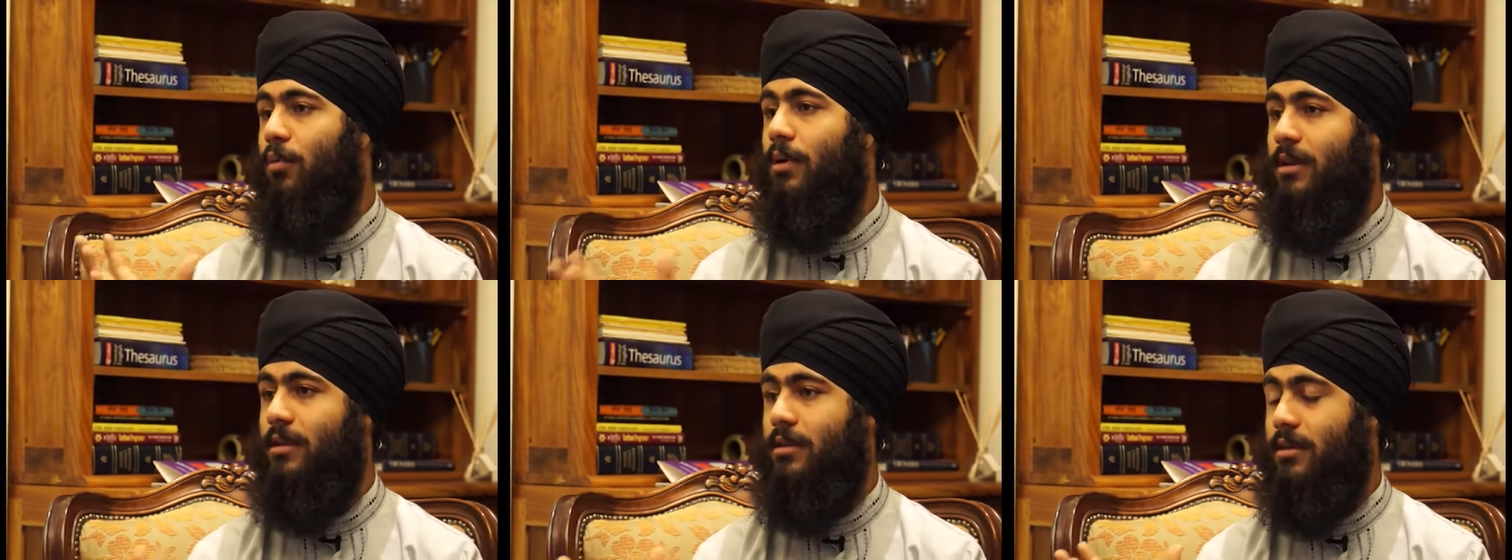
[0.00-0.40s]

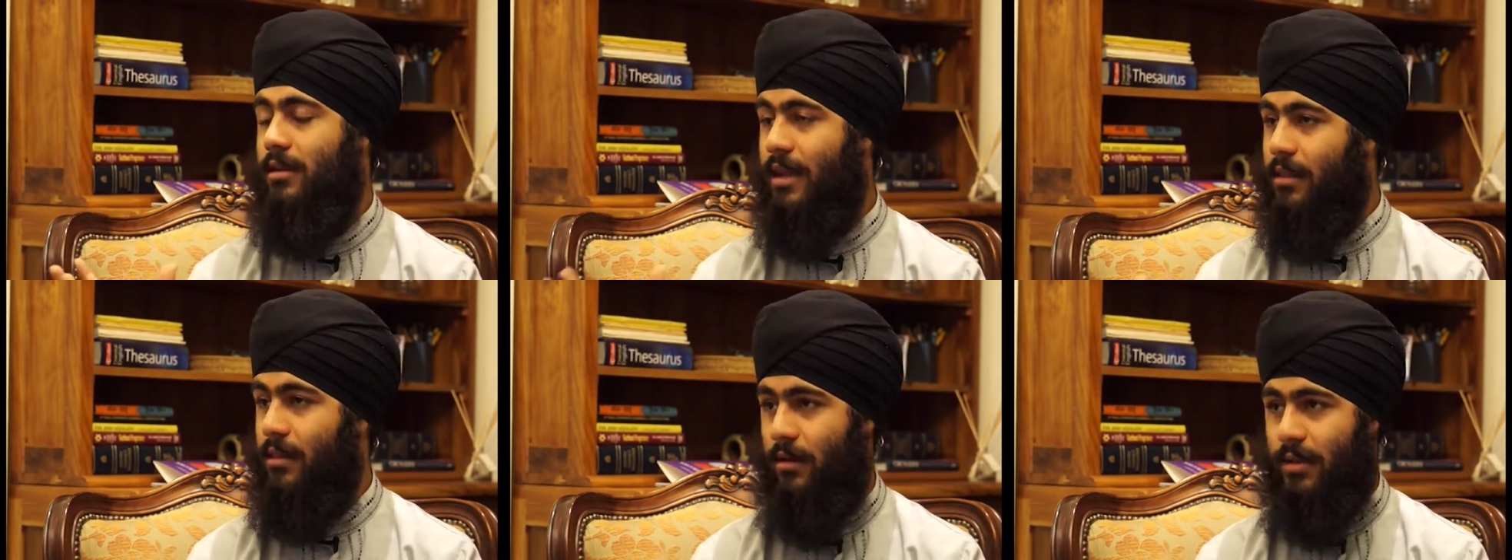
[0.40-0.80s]
when the
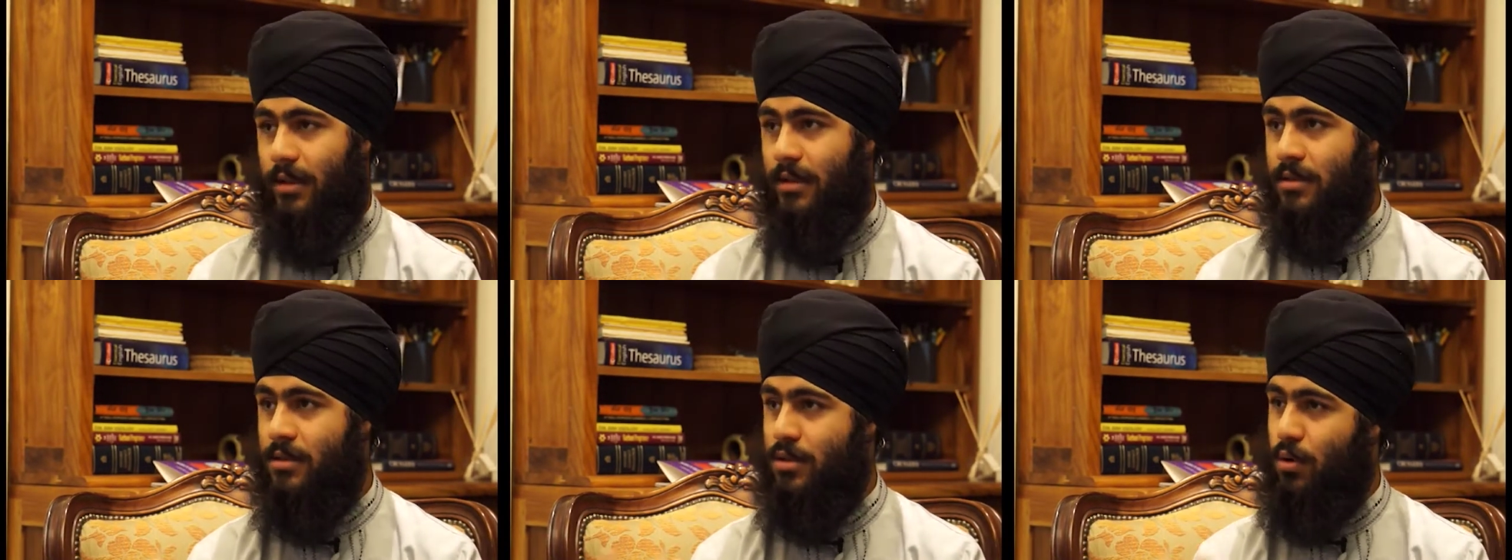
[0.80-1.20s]
deadline
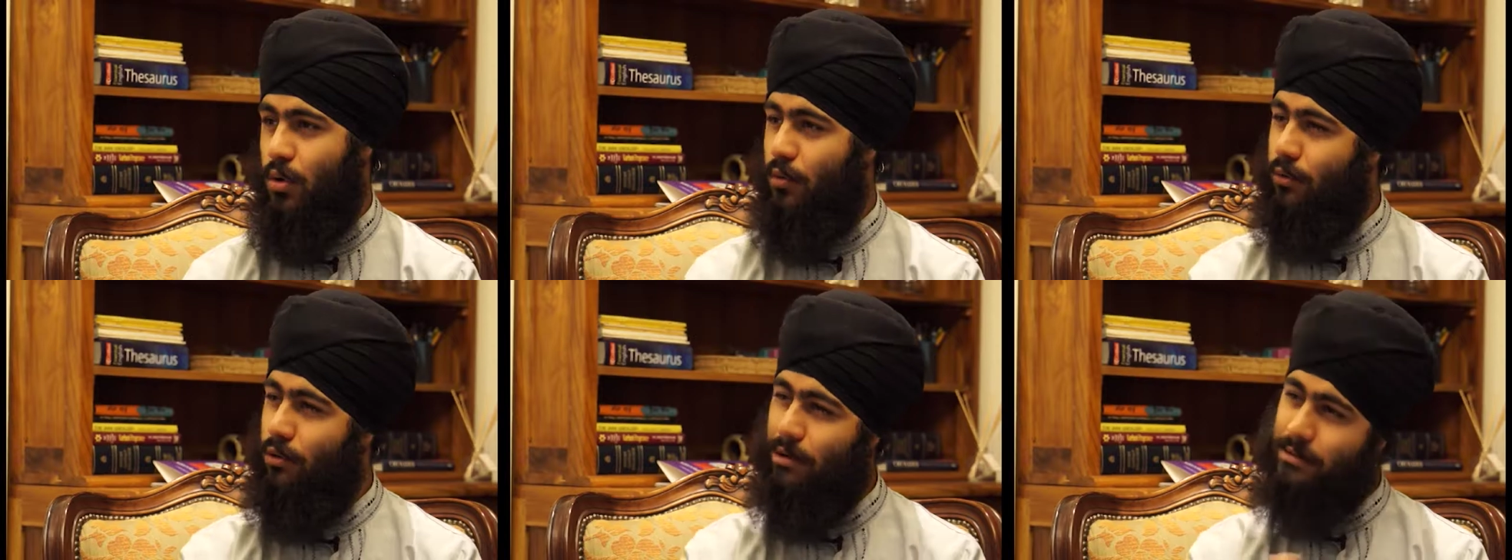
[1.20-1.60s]
is, so
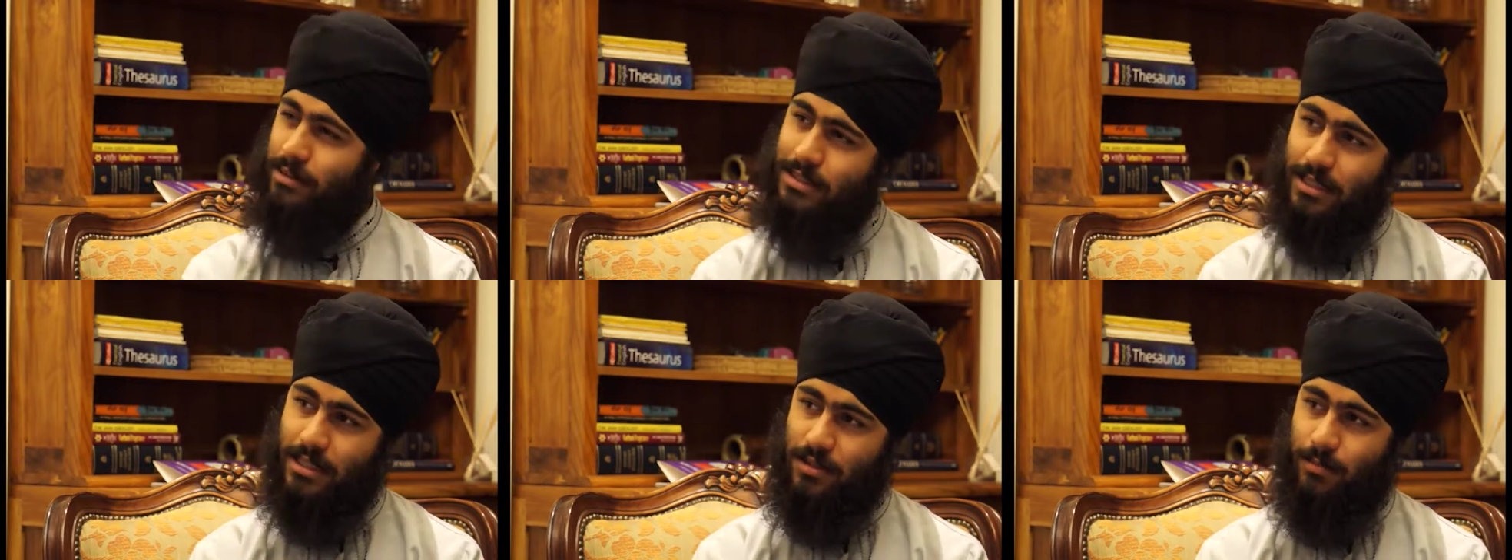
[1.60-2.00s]
over
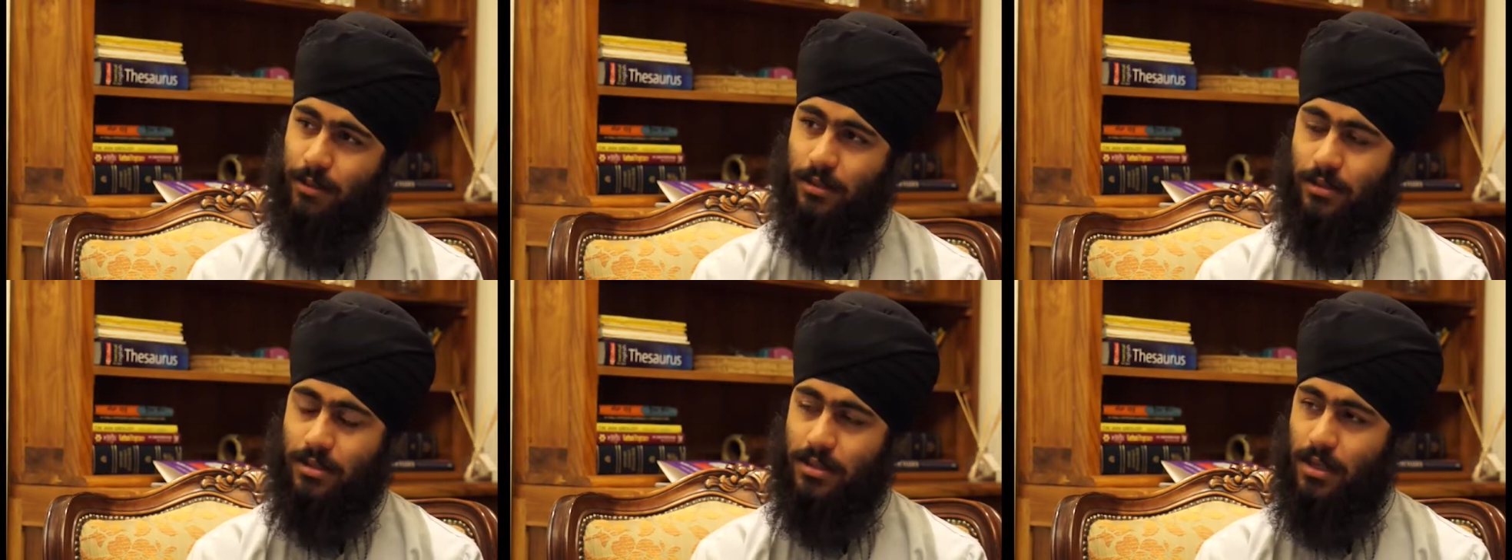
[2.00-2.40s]
around 6
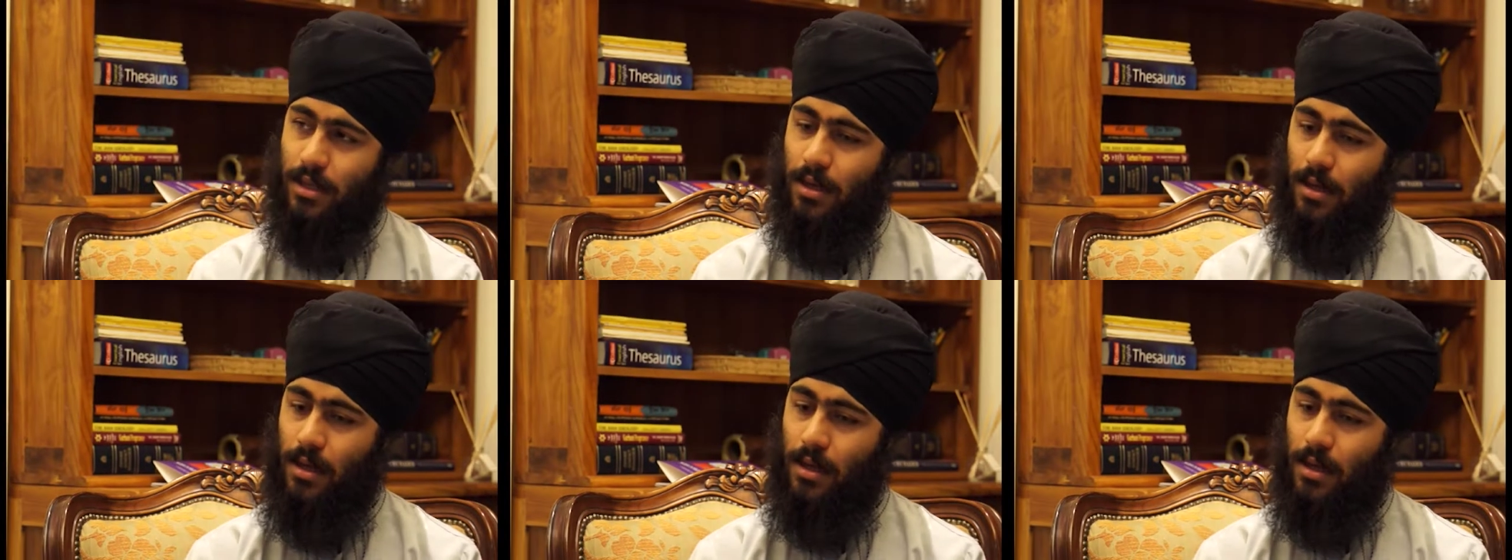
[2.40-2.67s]
months,